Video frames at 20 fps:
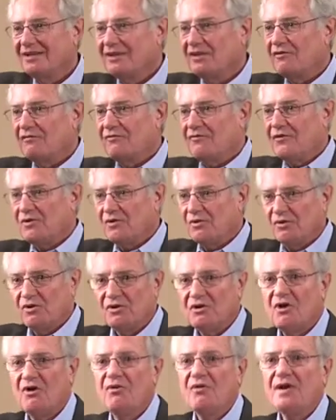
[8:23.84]
the
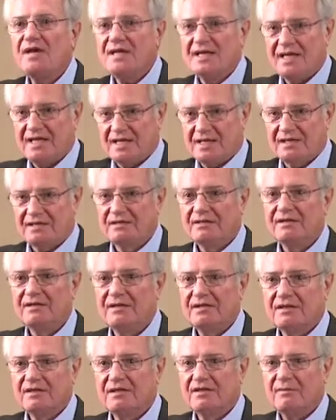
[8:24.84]
fuel going in,
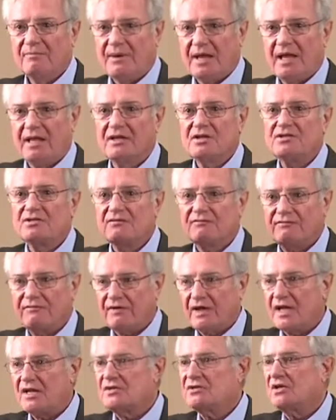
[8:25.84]
the balance of
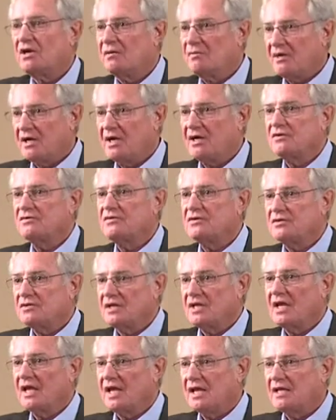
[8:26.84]
fats, carbohydrates,
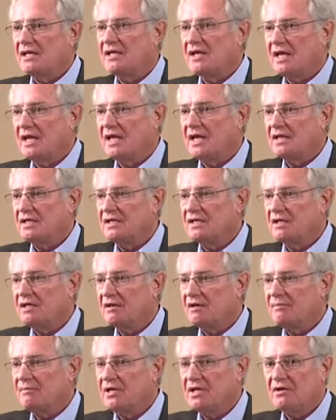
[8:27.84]
and
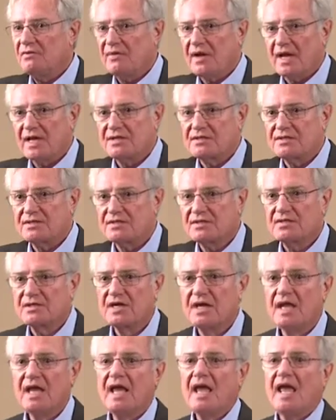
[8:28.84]
amino acids,
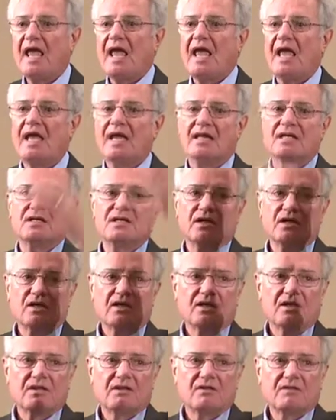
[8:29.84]
and
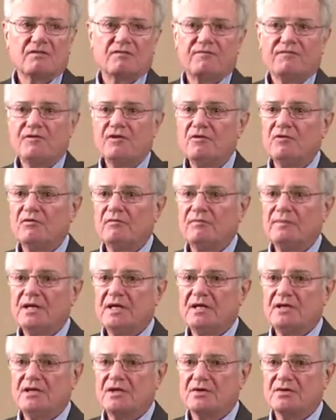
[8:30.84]
the fuel
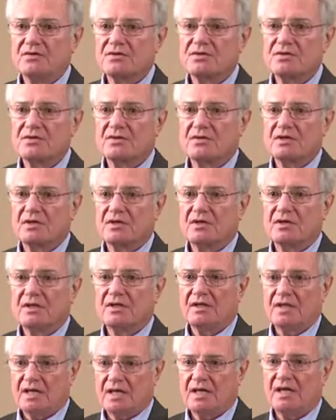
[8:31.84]
being used,
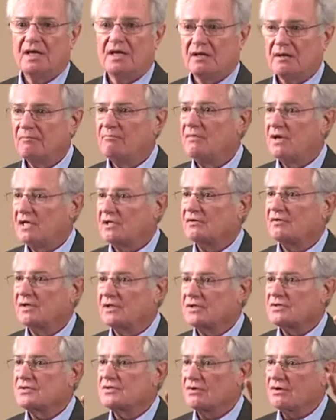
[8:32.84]
the
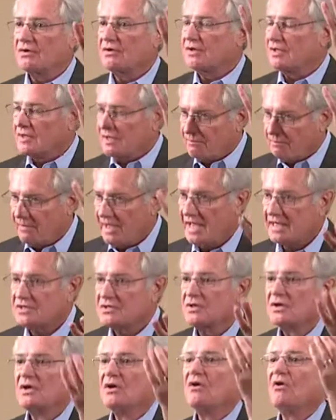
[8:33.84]
metrics, or the
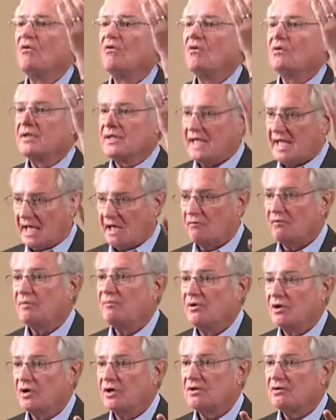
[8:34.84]
METs, or the calorie
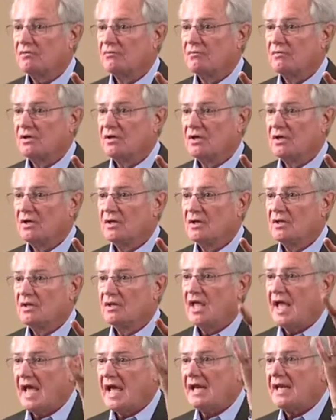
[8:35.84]
burn.
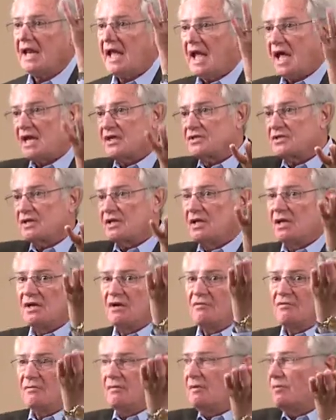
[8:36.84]
That has to,
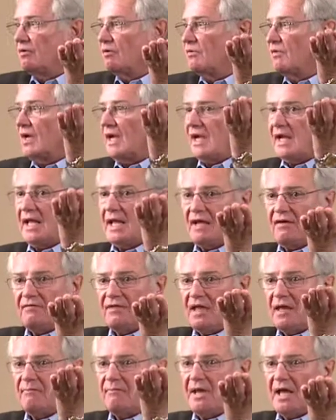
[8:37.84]
remember, we got to have
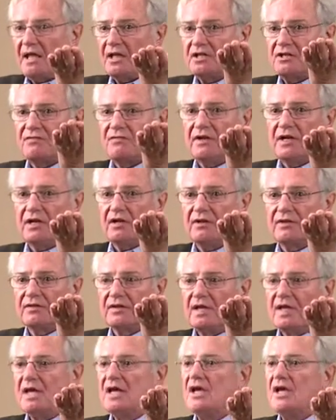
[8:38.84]
that balance for health.